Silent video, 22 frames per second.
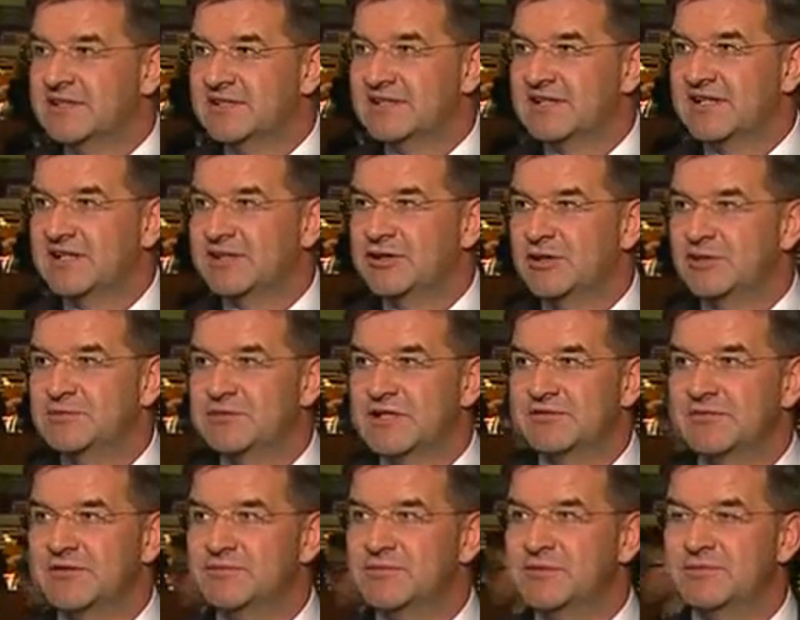and I hope there
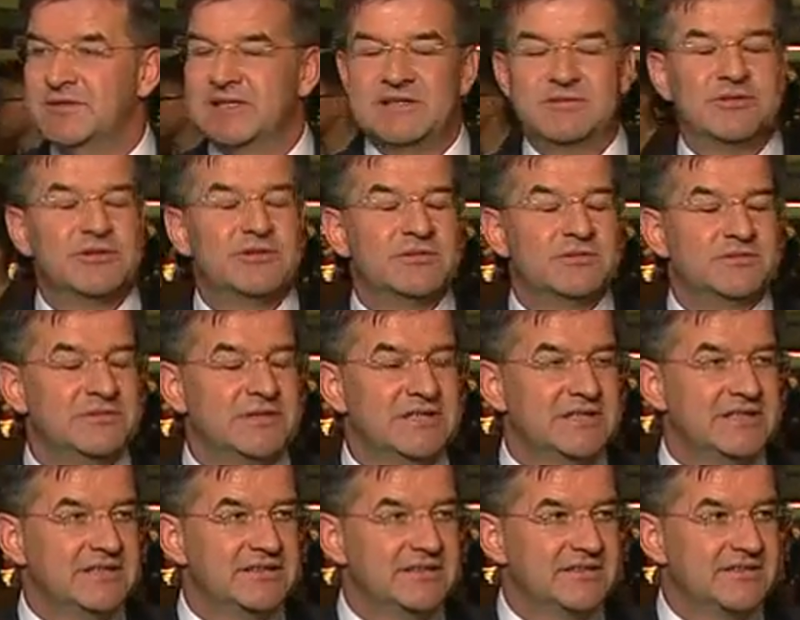will be many more
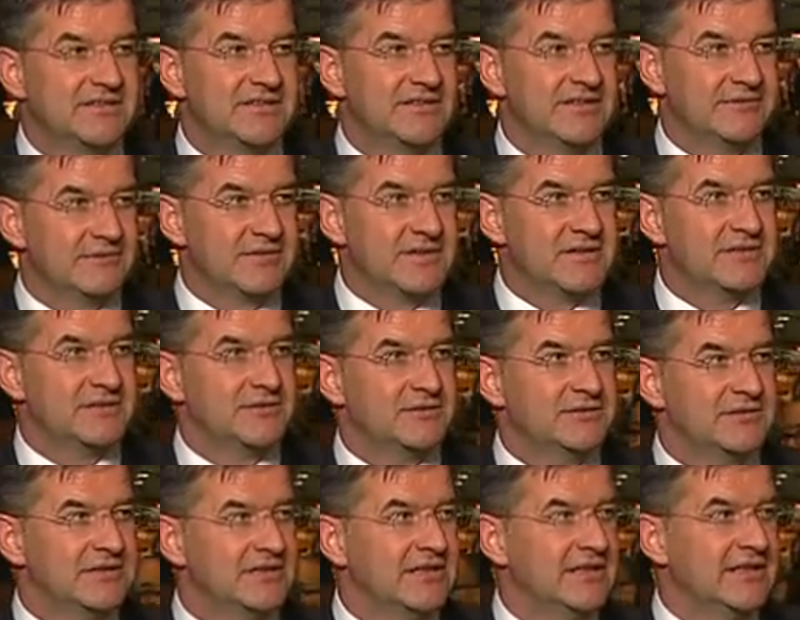meetings with you,
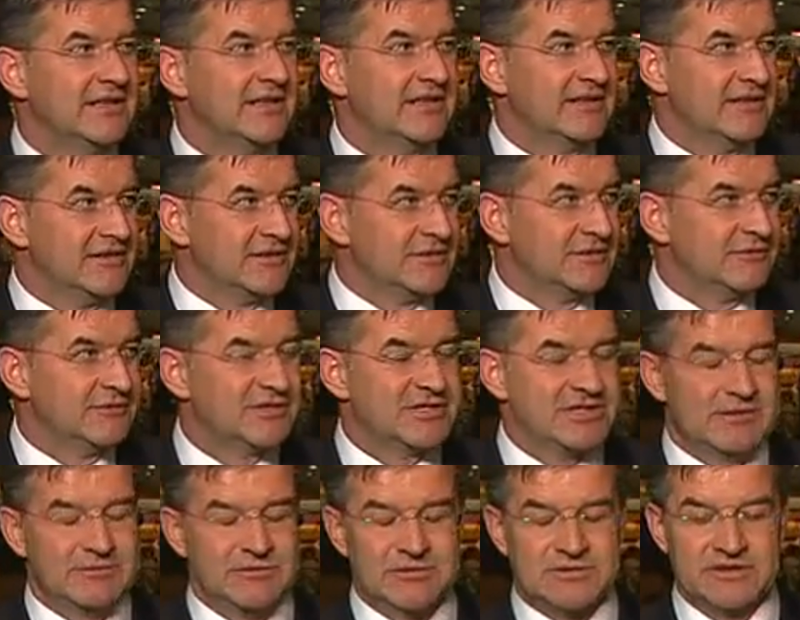to which
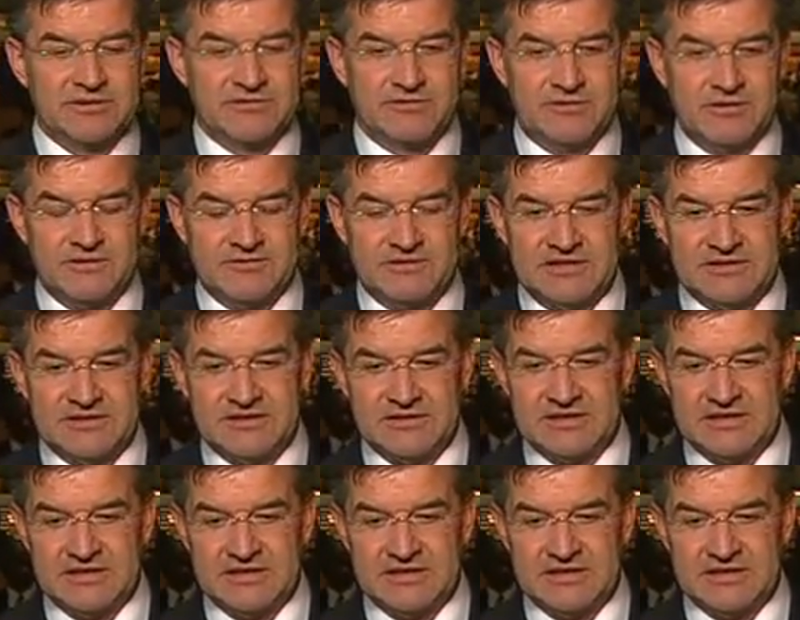I'm looking forward.